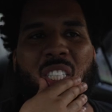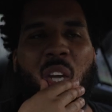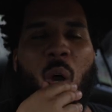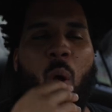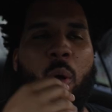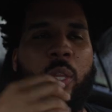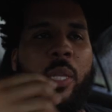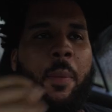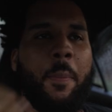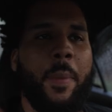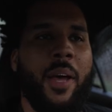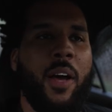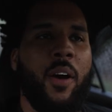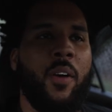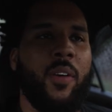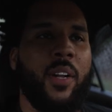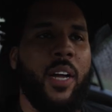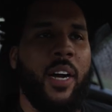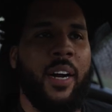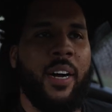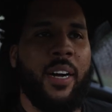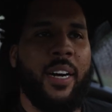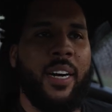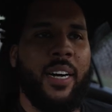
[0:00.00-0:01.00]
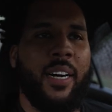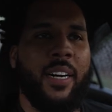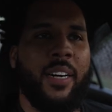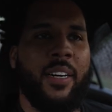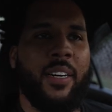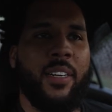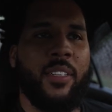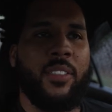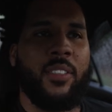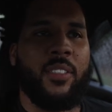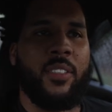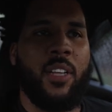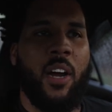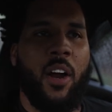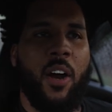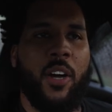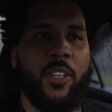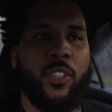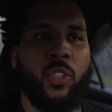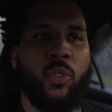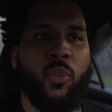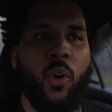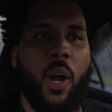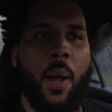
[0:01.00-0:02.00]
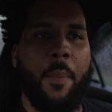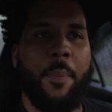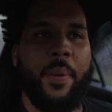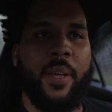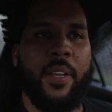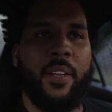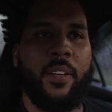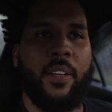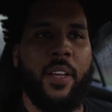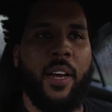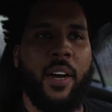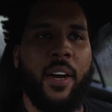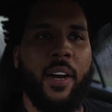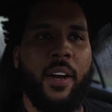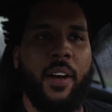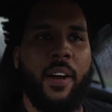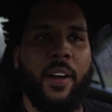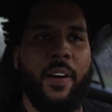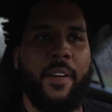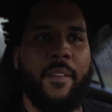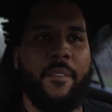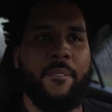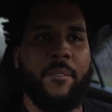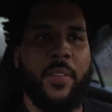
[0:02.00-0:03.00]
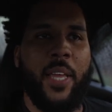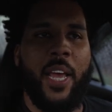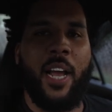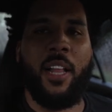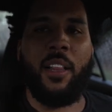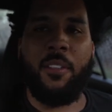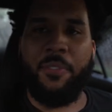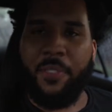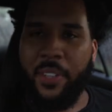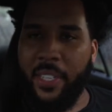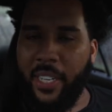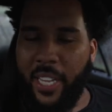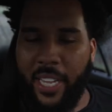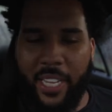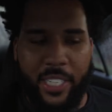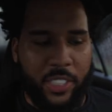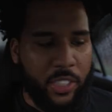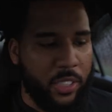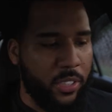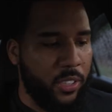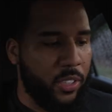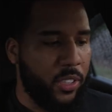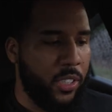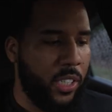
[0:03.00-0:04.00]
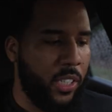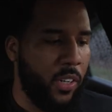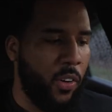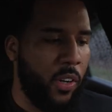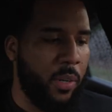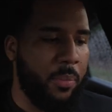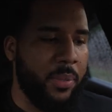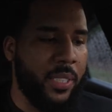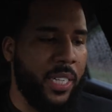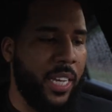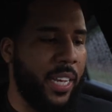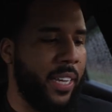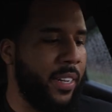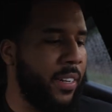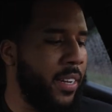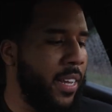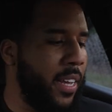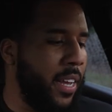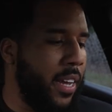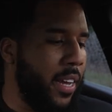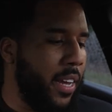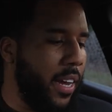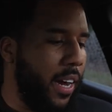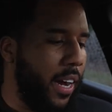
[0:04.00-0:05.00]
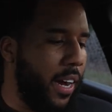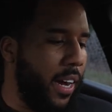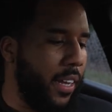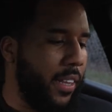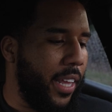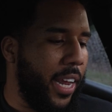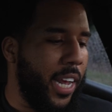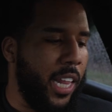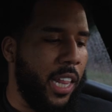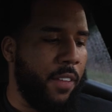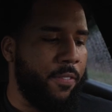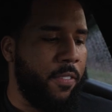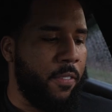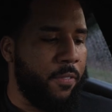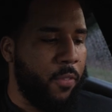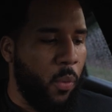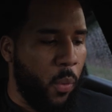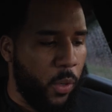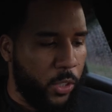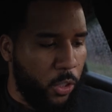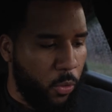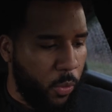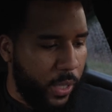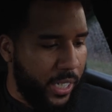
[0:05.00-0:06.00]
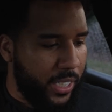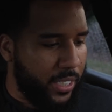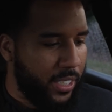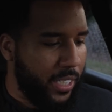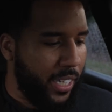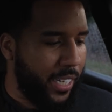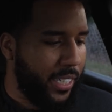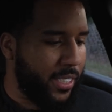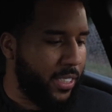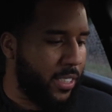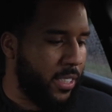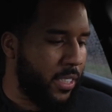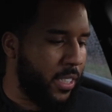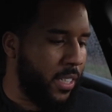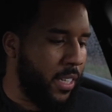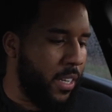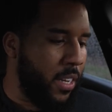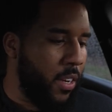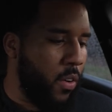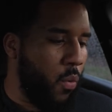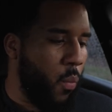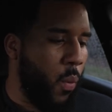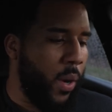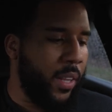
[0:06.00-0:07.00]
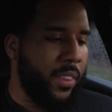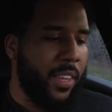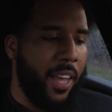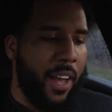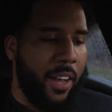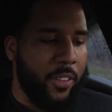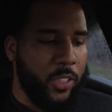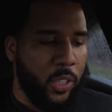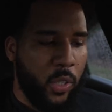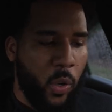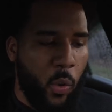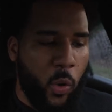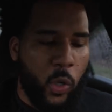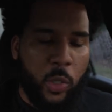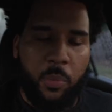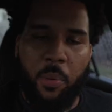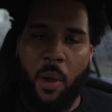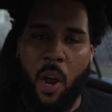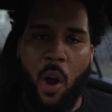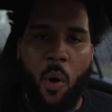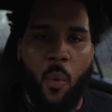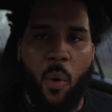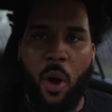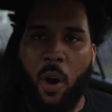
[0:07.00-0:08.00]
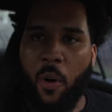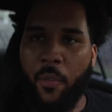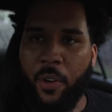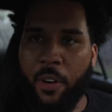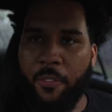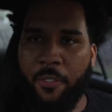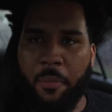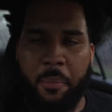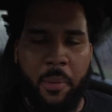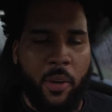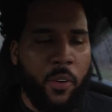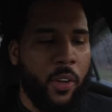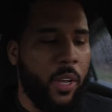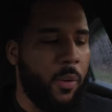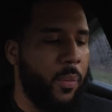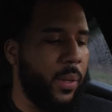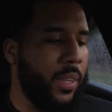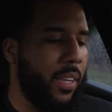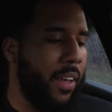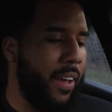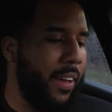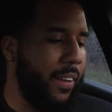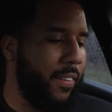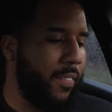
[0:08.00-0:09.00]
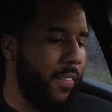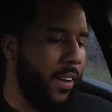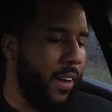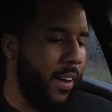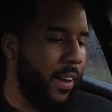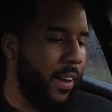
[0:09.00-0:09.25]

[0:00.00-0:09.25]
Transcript: talked about Dodge dropping Hellcat engines. You know what I'm saying? The Hellcat 426, 1,000 horsepower. We're already familiar with that.